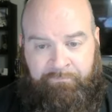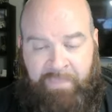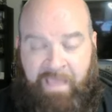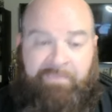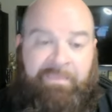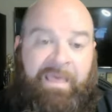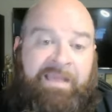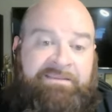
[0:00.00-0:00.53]

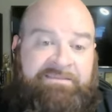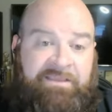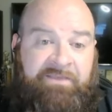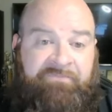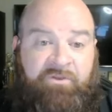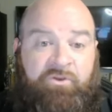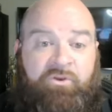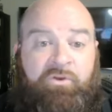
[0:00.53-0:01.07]
And that's
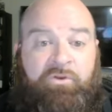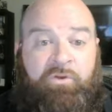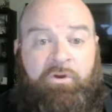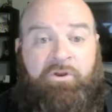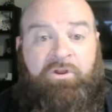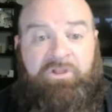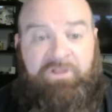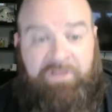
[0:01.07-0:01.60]
if the New
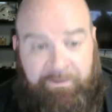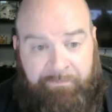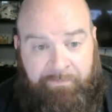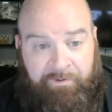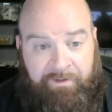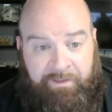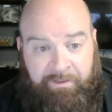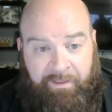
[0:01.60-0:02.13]
York
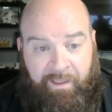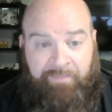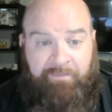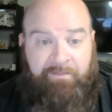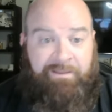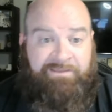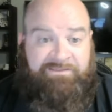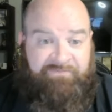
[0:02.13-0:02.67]
Liberty and
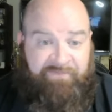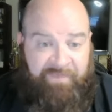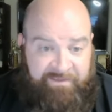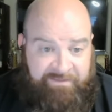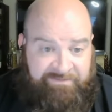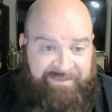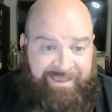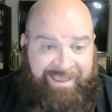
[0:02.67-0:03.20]
the Las
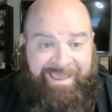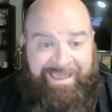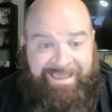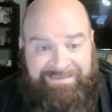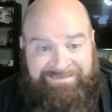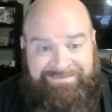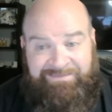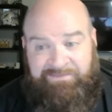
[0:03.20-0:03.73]
Vegas
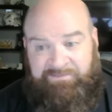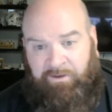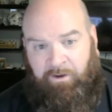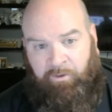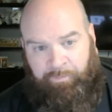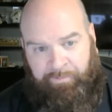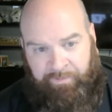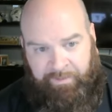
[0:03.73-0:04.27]
Aces
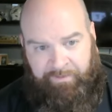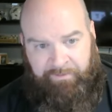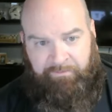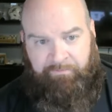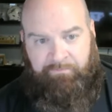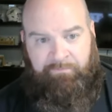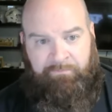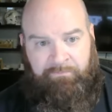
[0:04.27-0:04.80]
are
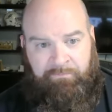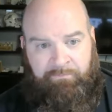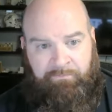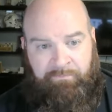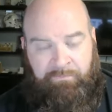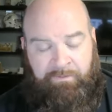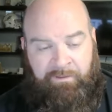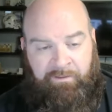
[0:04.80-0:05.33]
playing.
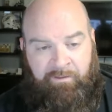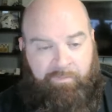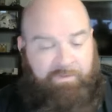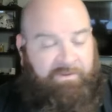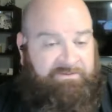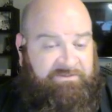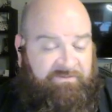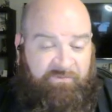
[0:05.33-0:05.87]

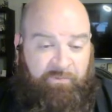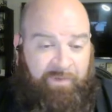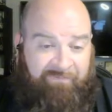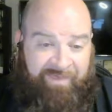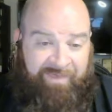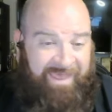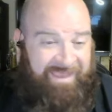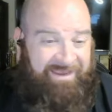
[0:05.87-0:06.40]
Because if you
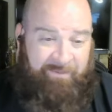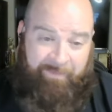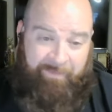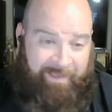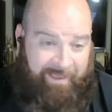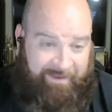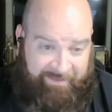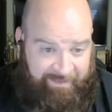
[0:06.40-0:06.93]
have
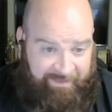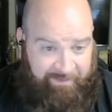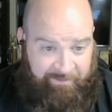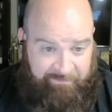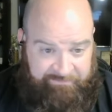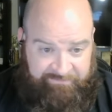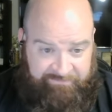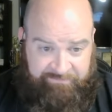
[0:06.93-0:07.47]
anybody
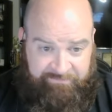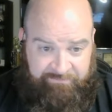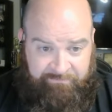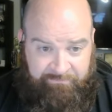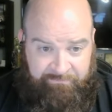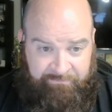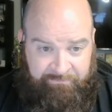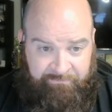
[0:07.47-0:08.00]
else
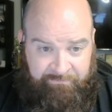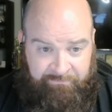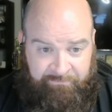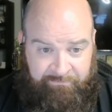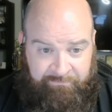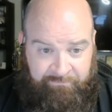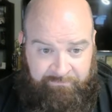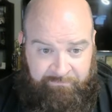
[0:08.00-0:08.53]

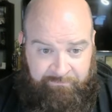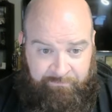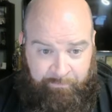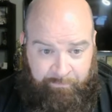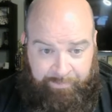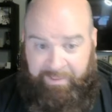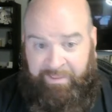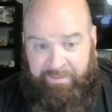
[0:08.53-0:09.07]

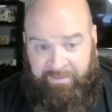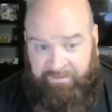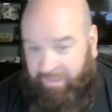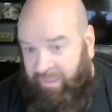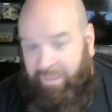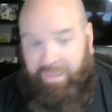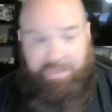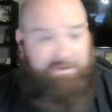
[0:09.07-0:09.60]
playing
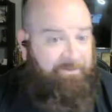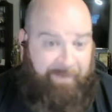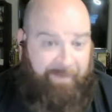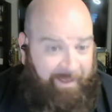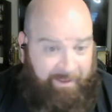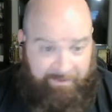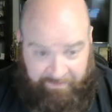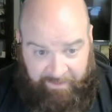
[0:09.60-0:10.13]

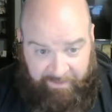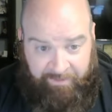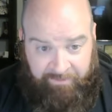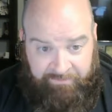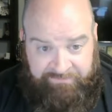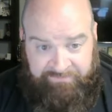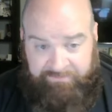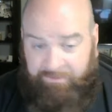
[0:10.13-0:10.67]
anybody
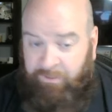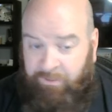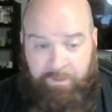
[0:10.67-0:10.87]
else,